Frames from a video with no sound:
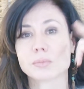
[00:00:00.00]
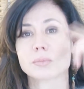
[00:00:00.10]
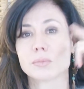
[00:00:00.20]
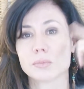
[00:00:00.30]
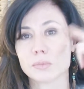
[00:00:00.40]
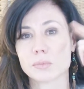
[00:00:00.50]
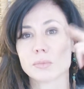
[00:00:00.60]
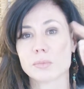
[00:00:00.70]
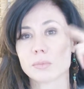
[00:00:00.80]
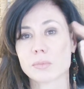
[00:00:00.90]

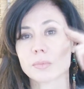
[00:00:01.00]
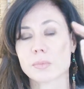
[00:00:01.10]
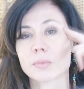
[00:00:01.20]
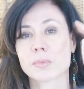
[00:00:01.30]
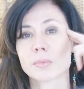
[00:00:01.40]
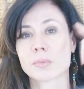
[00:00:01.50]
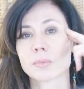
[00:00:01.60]
[no speech]